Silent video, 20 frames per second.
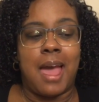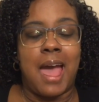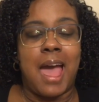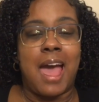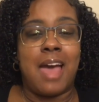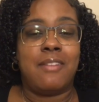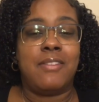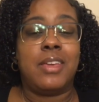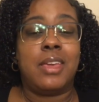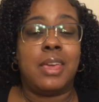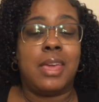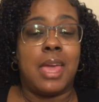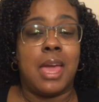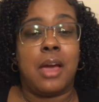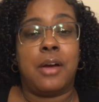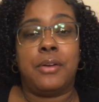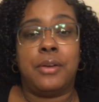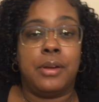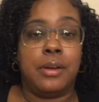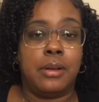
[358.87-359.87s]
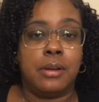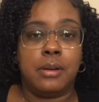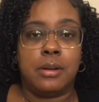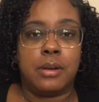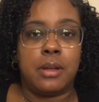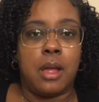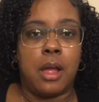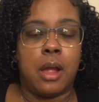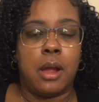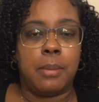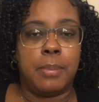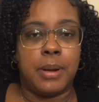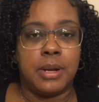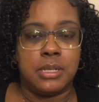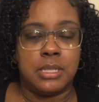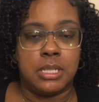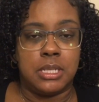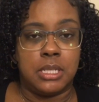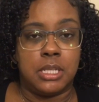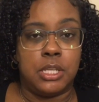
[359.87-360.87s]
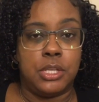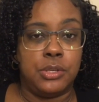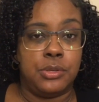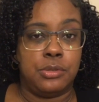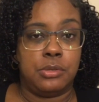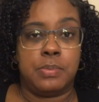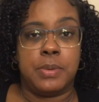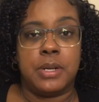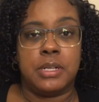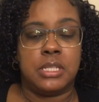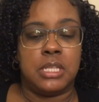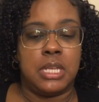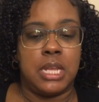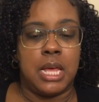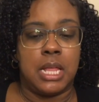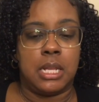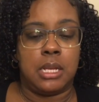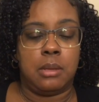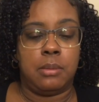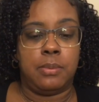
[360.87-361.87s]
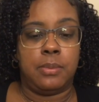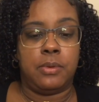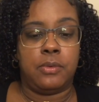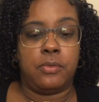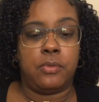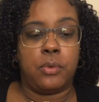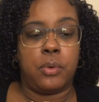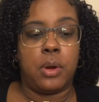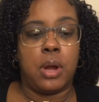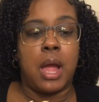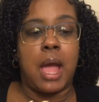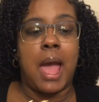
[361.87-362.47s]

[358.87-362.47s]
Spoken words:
I've encountered her accused personality before.